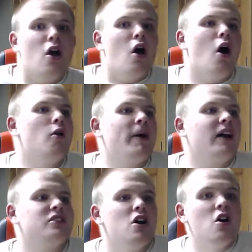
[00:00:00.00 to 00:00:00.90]
oh my
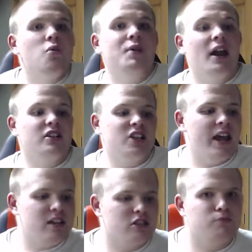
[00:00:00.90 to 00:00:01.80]
gosh, we gotta
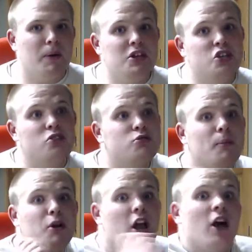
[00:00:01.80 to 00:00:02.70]
take the spaceship
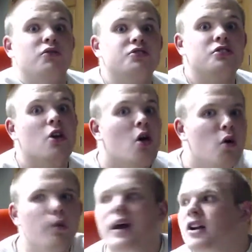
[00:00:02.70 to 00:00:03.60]
somewhere else.
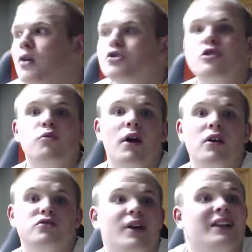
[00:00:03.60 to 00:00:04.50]
We gotta go somewhere
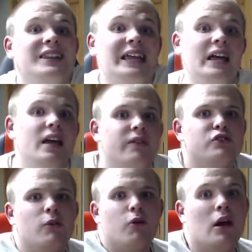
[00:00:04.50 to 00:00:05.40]
else. We gotta live
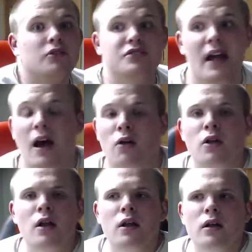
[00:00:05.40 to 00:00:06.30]
somewhere else now.
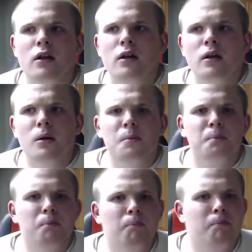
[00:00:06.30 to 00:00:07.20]

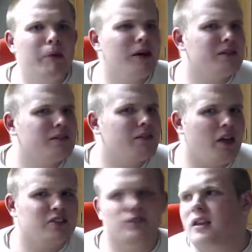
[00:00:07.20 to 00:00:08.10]
But
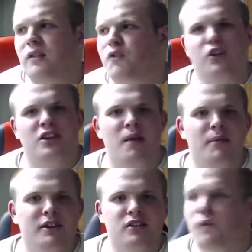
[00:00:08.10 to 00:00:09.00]
that's like the first 10
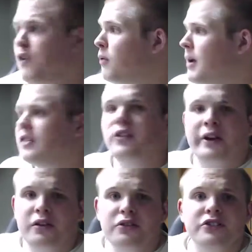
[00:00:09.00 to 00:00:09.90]
minutes of the film. It
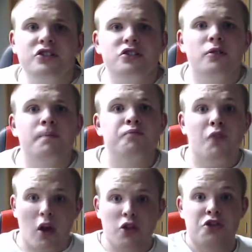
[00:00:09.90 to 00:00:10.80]
literally just...
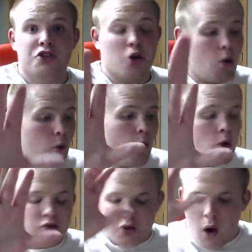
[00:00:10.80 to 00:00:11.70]
So
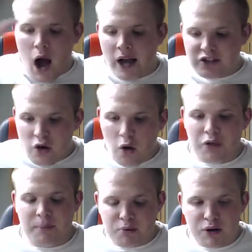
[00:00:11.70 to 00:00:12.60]
I saw
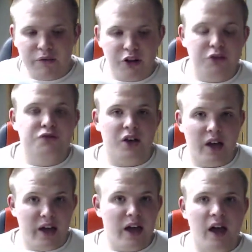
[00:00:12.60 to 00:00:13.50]
the previews.
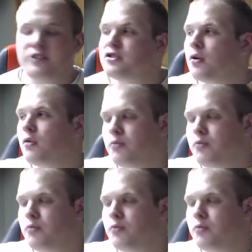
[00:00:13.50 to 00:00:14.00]
So